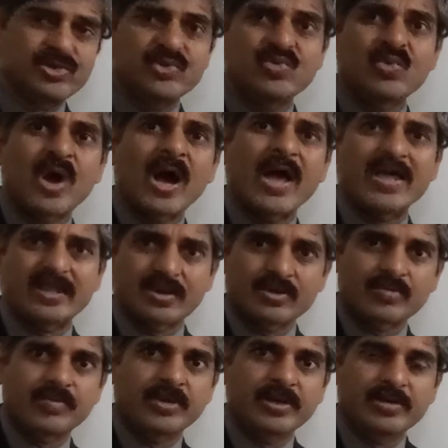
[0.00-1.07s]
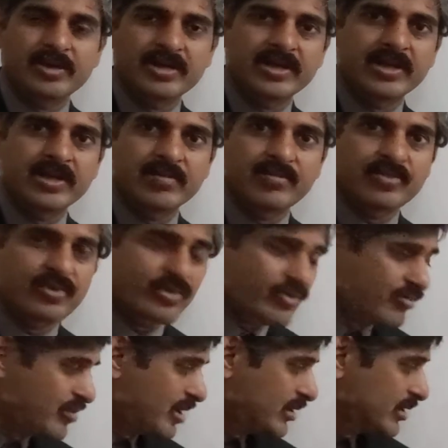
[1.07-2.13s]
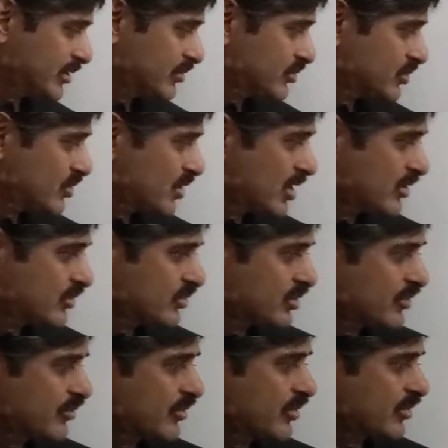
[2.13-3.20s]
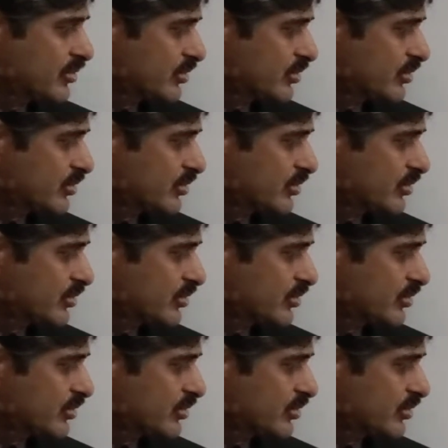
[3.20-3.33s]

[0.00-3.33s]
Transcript: GUI could be needing improvement and so on and so forth.